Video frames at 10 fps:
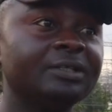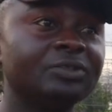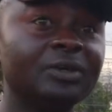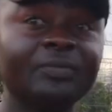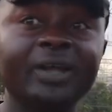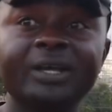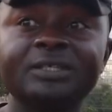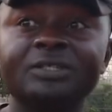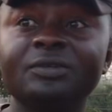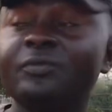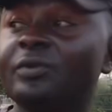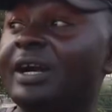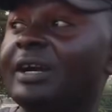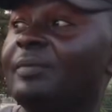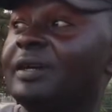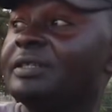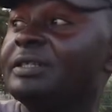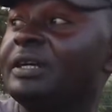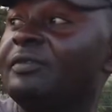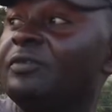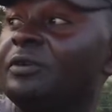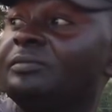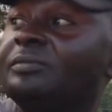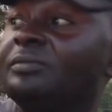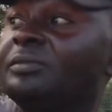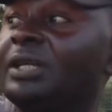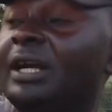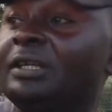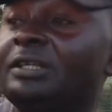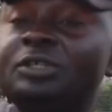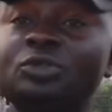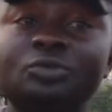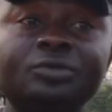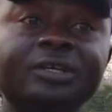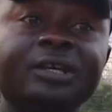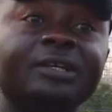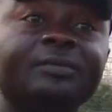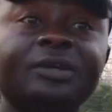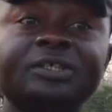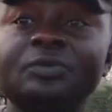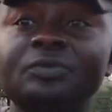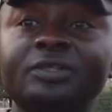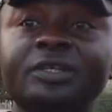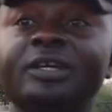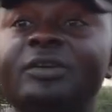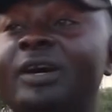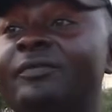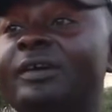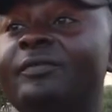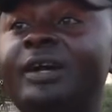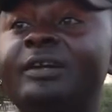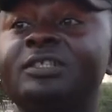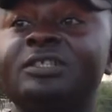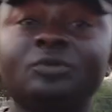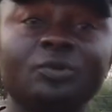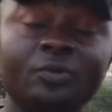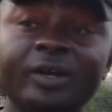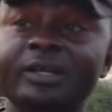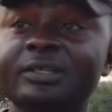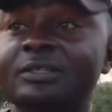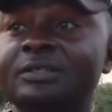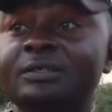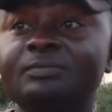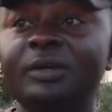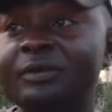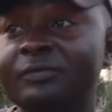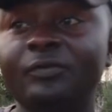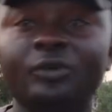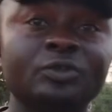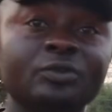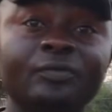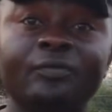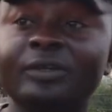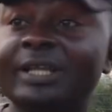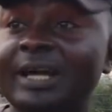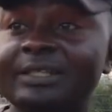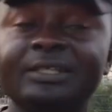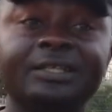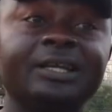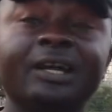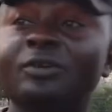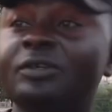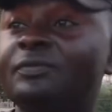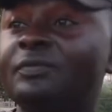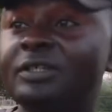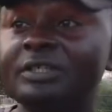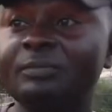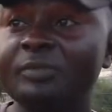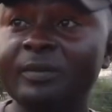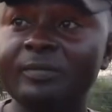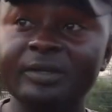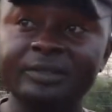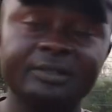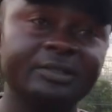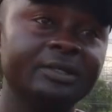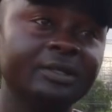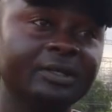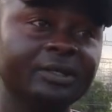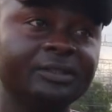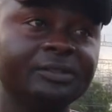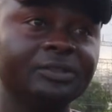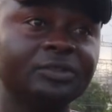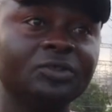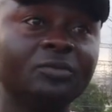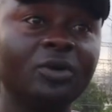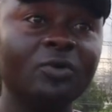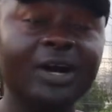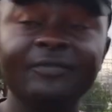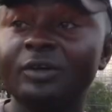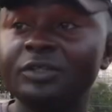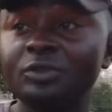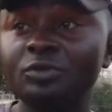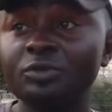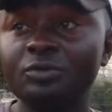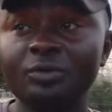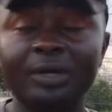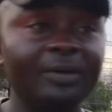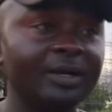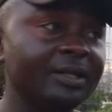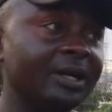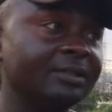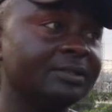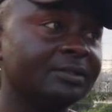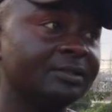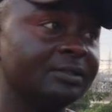Sometimes, if we carry passenger from Kariki to here, the person will say you have never reached to where he's paying for. So for that, he cannot finish the payment. So, but we have nothing to do about that.